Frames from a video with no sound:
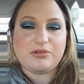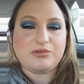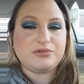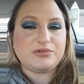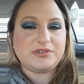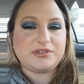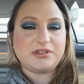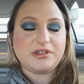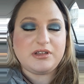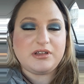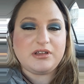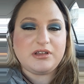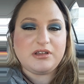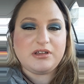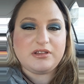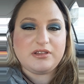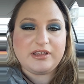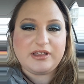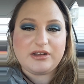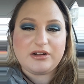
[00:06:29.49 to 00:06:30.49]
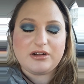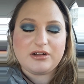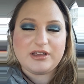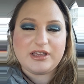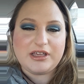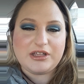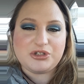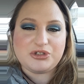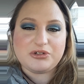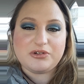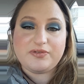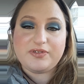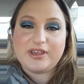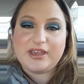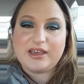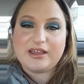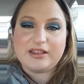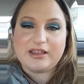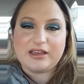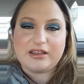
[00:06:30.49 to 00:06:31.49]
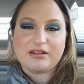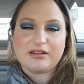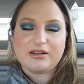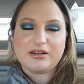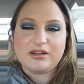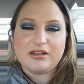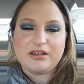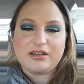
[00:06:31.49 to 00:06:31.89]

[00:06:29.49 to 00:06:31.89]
who's the Archangel of Healing.